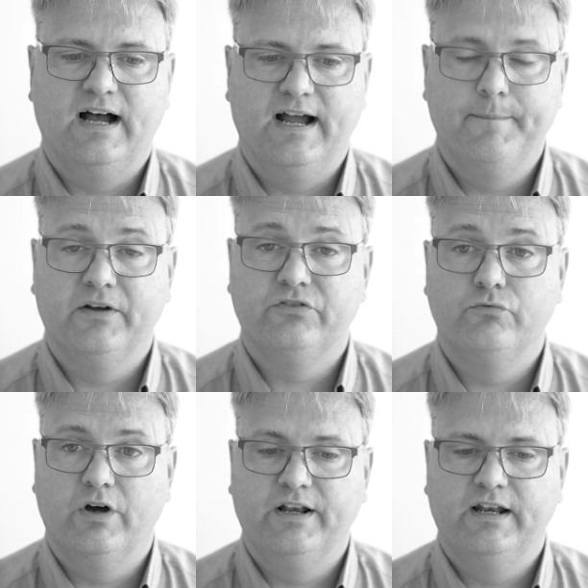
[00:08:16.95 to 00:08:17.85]
I must
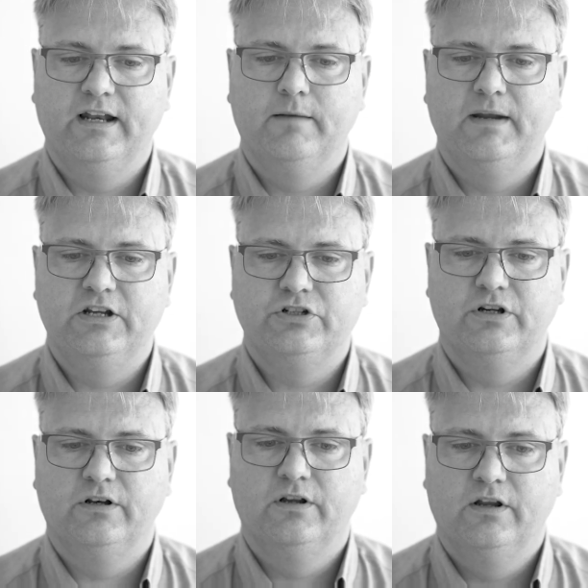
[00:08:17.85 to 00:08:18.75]
run an
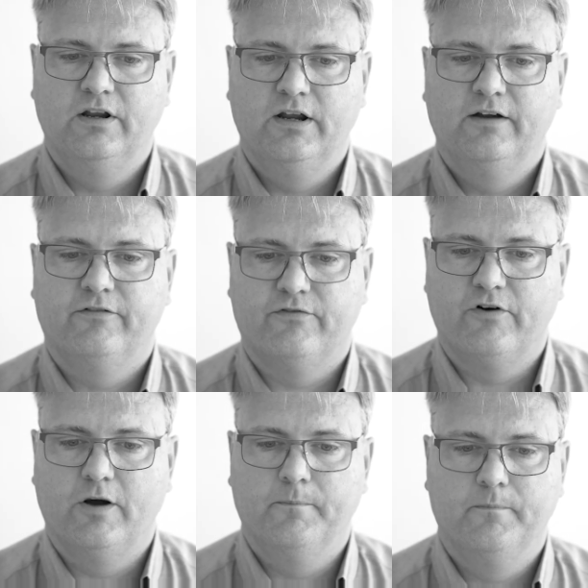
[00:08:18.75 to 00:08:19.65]
animation
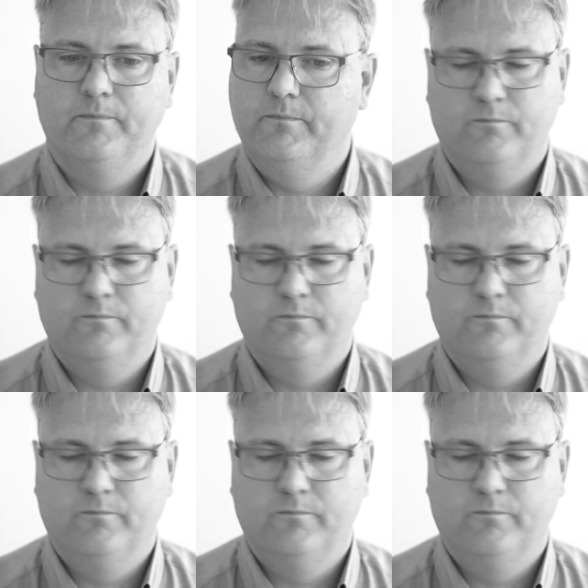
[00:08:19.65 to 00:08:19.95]
from